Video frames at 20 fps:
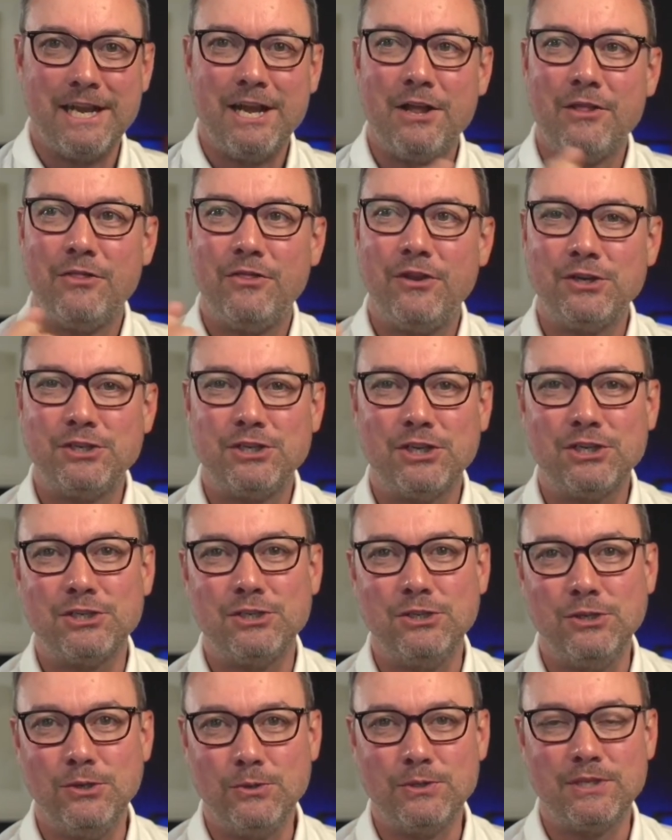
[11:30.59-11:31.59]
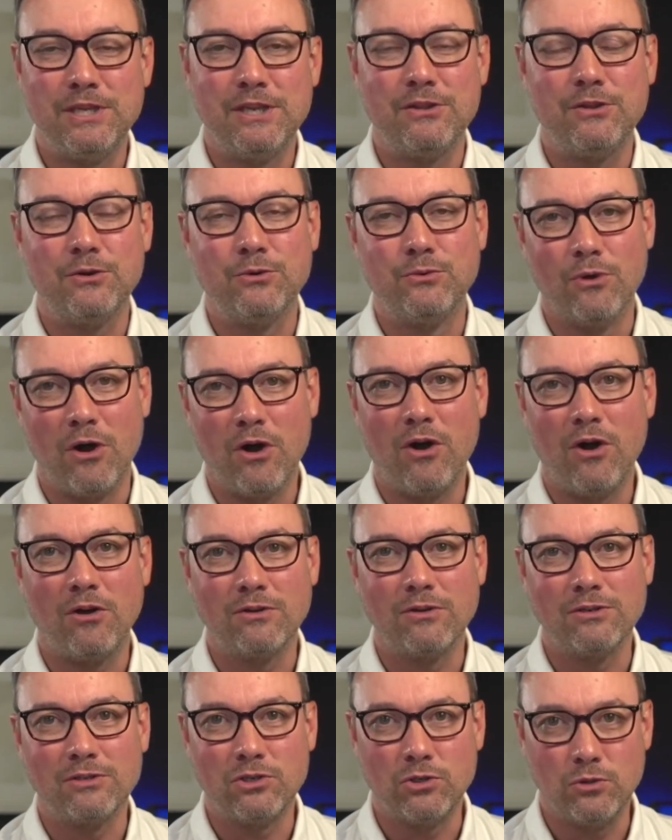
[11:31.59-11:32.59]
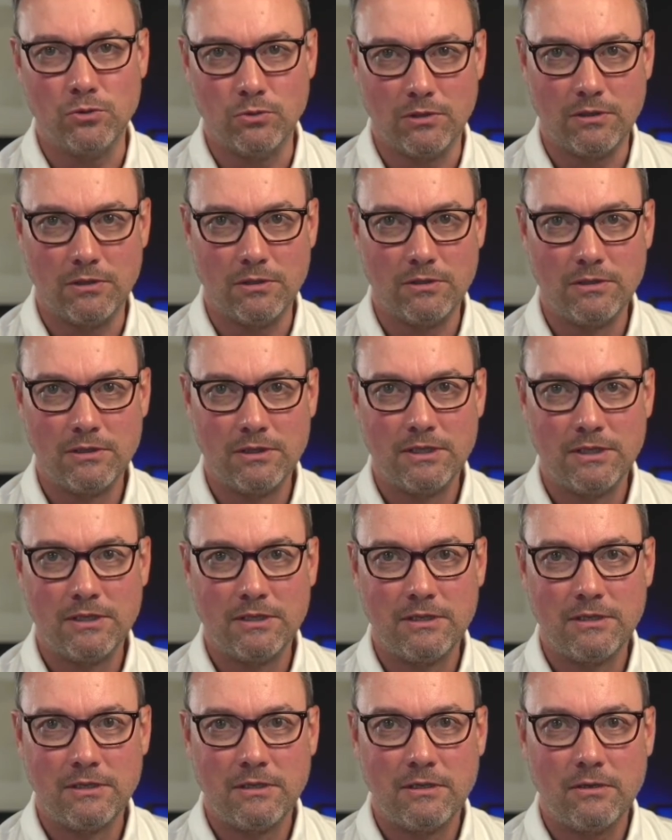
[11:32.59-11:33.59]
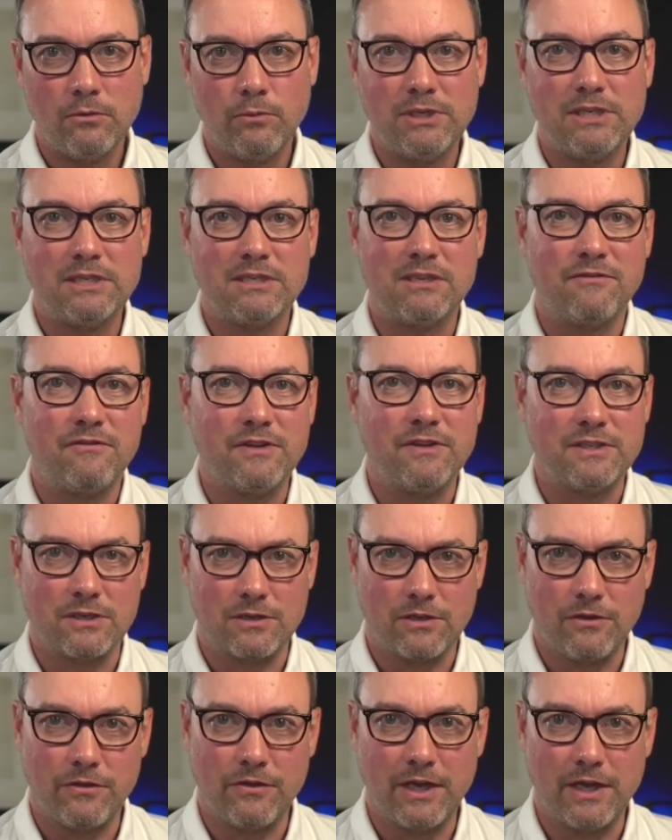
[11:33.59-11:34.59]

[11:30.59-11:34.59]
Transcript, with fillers: they're just using the wrong tool, which is a physical thing.